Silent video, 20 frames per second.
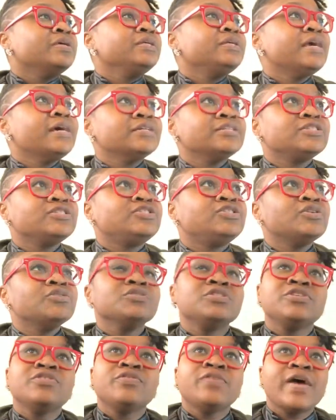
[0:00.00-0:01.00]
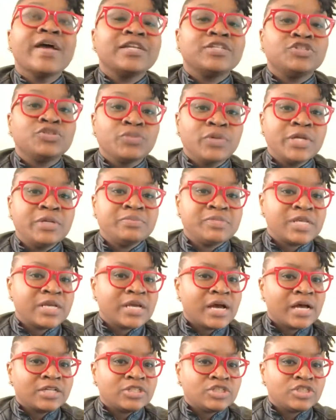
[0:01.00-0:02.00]
Yes, Joseph had dreams
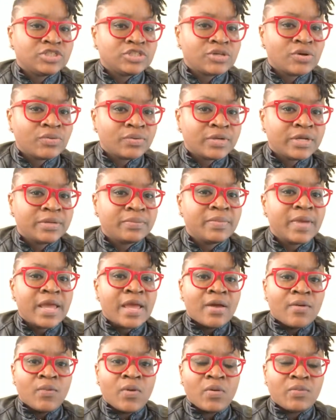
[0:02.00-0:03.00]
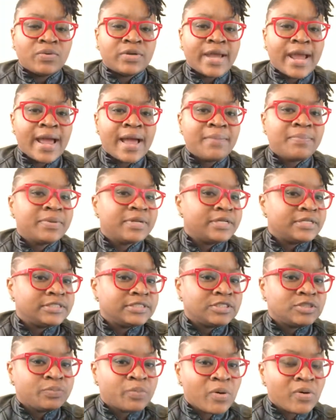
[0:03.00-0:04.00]
and God showed him what would happen
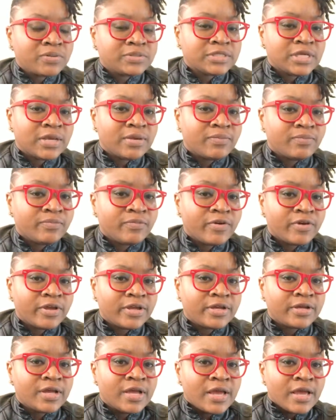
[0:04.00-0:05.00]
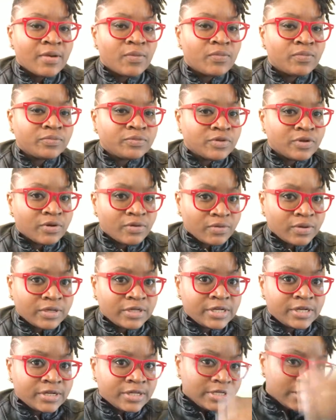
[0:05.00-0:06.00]
and spoke to him very,
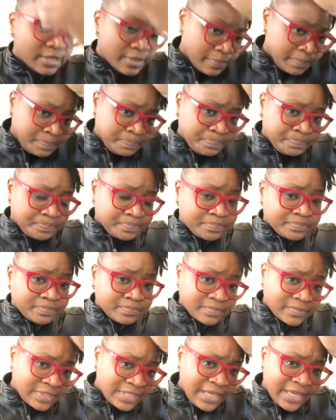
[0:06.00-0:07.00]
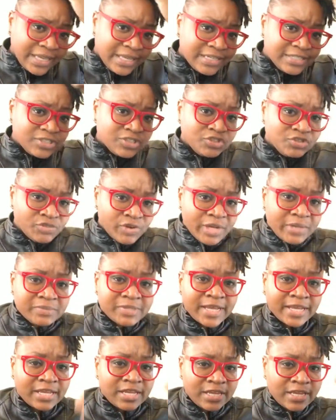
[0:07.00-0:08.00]
clearly in his
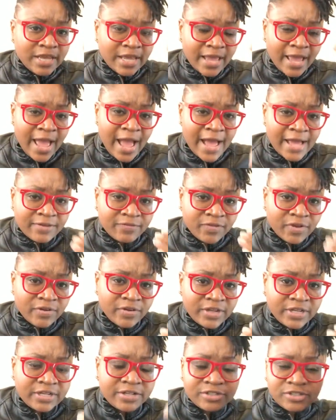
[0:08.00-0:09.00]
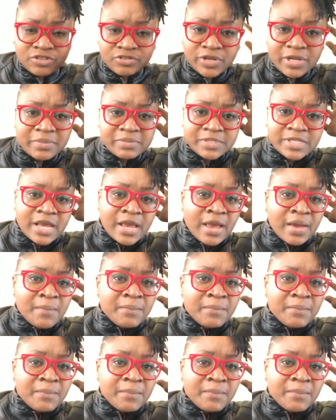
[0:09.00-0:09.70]
dreams. Like he had very clear dreams.